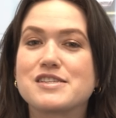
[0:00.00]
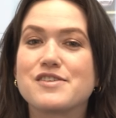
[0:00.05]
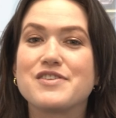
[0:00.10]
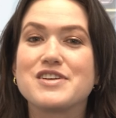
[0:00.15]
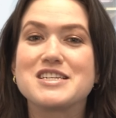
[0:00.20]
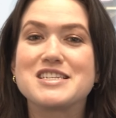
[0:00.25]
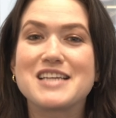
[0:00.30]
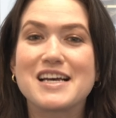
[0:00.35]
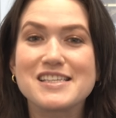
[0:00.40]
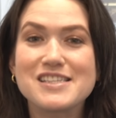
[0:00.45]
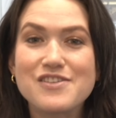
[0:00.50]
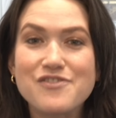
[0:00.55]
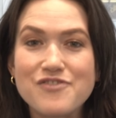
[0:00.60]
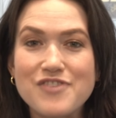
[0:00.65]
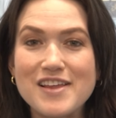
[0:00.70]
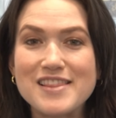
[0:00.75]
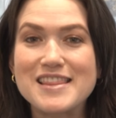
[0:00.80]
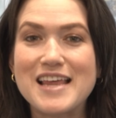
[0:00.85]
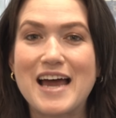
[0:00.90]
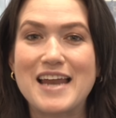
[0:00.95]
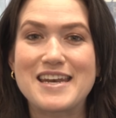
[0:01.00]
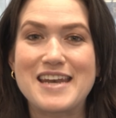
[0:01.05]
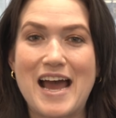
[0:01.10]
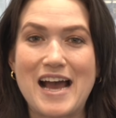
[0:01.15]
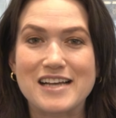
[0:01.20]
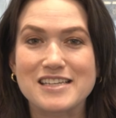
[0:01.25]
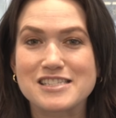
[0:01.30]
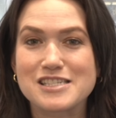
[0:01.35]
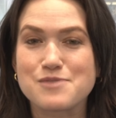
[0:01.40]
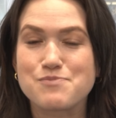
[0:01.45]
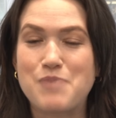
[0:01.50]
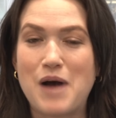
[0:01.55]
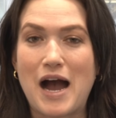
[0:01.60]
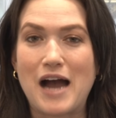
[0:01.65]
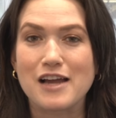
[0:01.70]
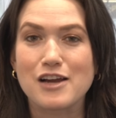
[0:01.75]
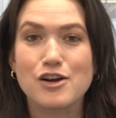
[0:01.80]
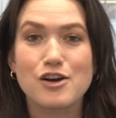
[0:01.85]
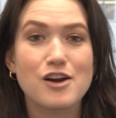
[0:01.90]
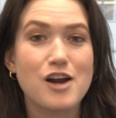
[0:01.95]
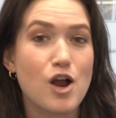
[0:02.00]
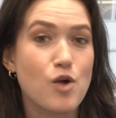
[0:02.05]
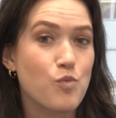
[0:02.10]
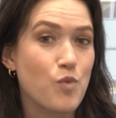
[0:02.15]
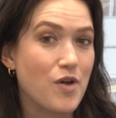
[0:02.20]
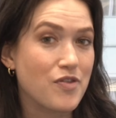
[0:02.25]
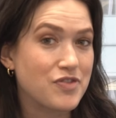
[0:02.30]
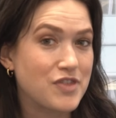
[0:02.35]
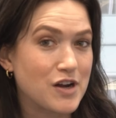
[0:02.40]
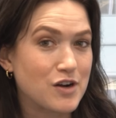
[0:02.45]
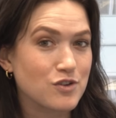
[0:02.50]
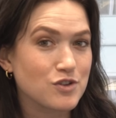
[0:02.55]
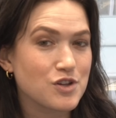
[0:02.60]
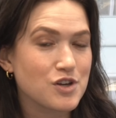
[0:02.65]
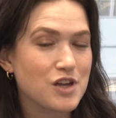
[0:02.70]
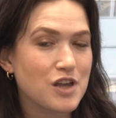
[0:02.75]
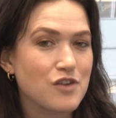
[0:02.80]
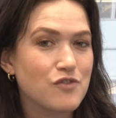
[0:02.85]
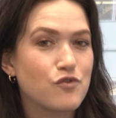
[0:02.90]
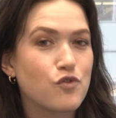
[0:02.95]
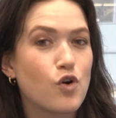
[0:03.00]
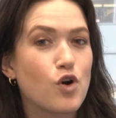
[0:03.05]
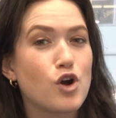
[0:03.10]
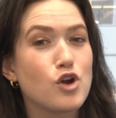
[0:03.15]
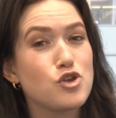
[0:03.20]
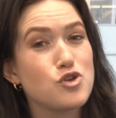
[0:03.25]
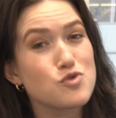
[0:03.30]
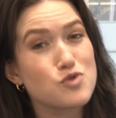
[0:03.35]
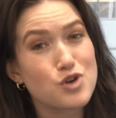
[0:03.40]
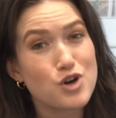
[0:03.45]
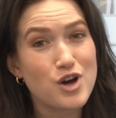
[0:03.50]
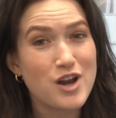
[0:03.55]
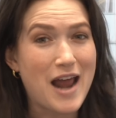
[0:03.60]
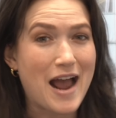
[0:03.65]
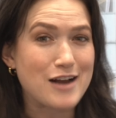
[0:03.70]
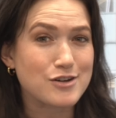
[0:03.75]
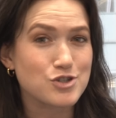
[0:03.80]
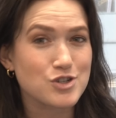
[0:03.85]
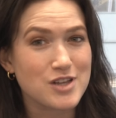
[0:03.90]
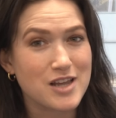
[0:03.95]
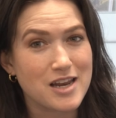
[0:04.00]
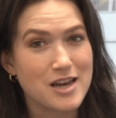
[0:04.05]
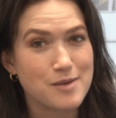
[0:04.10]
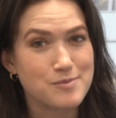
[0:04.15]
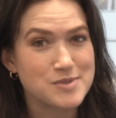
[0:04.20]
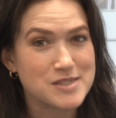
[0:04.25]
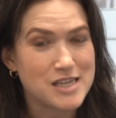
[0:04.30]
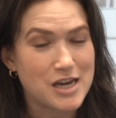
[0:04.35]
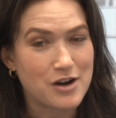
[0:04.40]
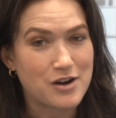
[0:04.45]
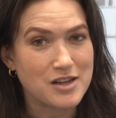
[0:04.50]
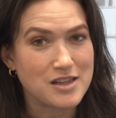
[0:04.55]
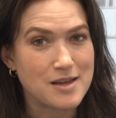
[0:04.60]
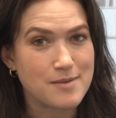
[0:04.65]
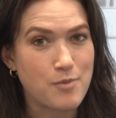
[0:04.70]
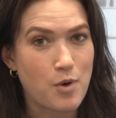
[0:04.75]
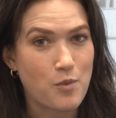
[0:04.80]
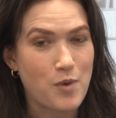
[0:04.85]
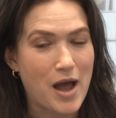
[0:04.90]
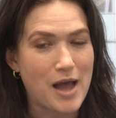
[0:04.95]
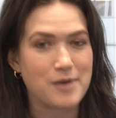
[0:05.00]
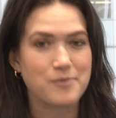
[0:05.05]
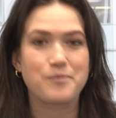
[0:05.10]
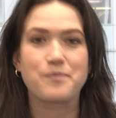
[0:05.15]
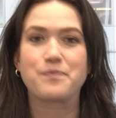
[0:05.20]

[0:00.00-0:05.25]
if it doesn't fit that next buyer and what they're looking for, you could actually end up scaring them away.